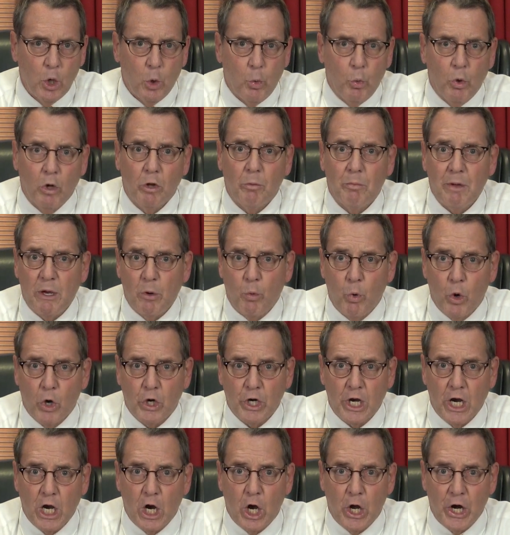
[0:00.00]
we'll be
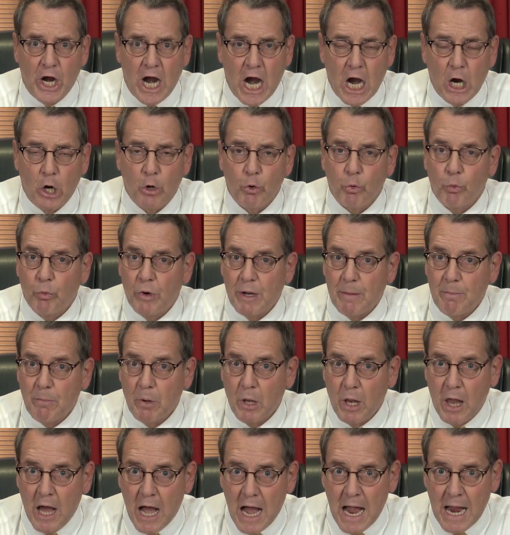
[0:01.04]
working on our
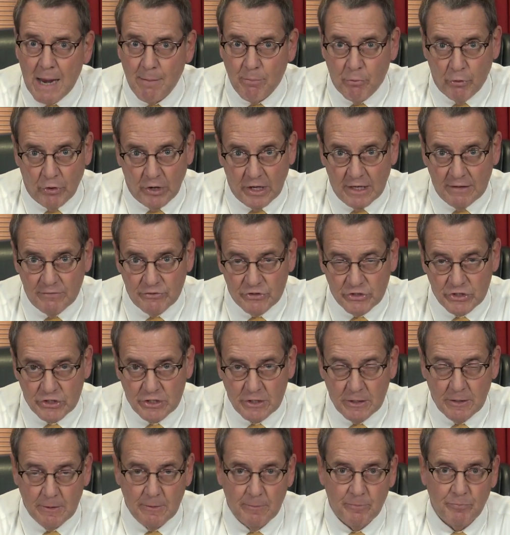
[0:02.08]
reply briefs,